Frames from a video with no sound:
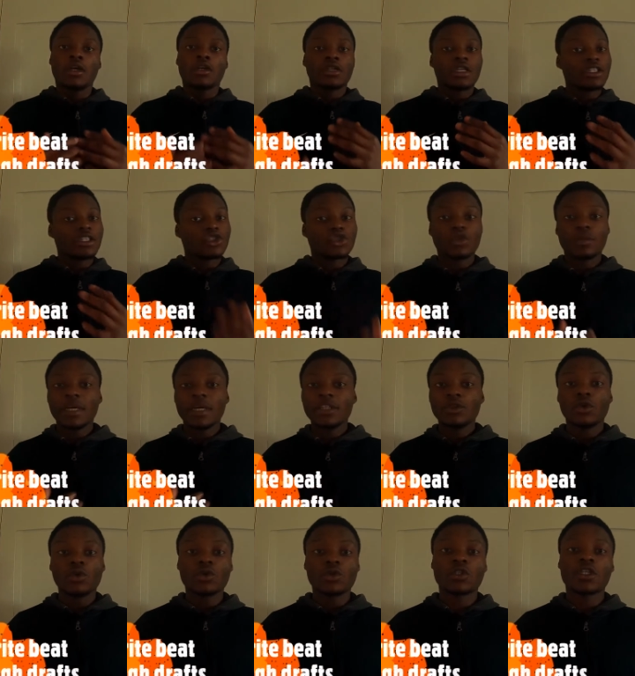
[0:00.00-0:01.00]

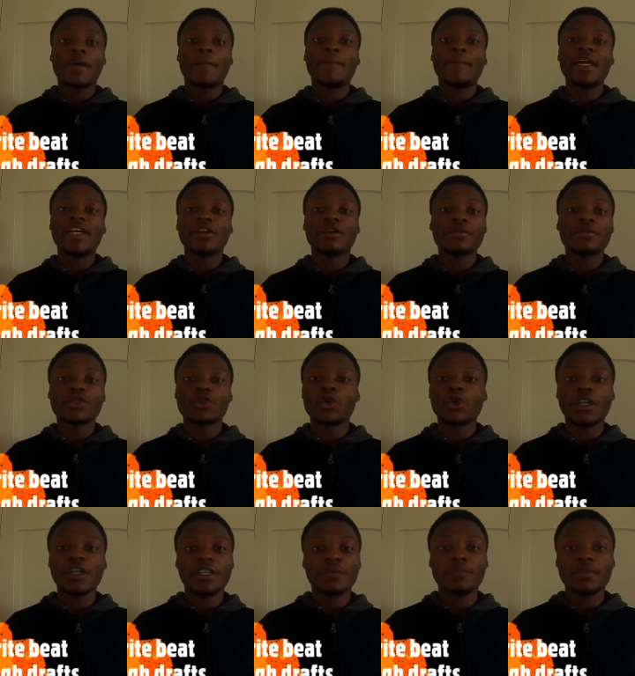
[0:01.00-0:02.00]
instrumentals can bring up
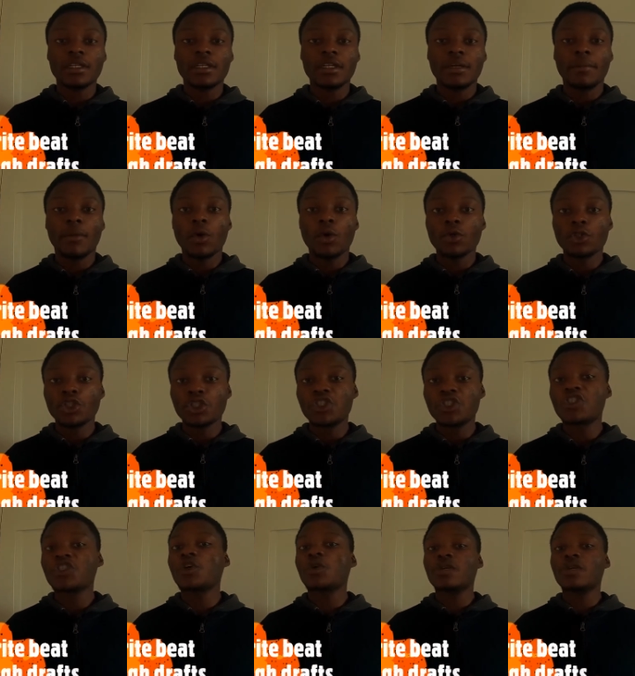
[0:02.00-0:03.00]
certain
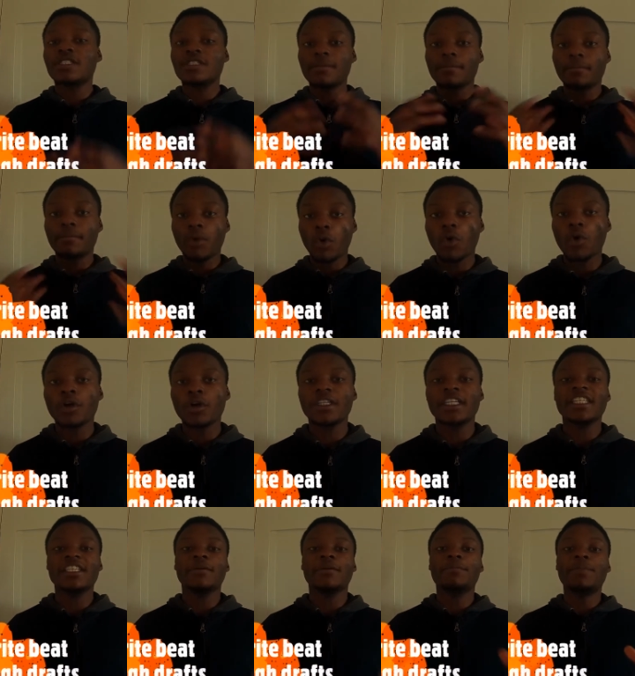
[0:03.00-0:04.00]
emotions so it's important
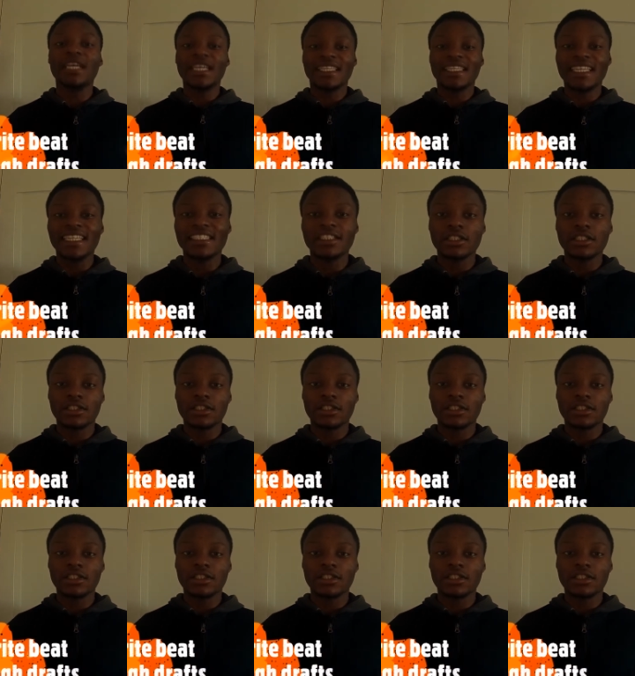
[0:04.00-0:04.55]
that you pick the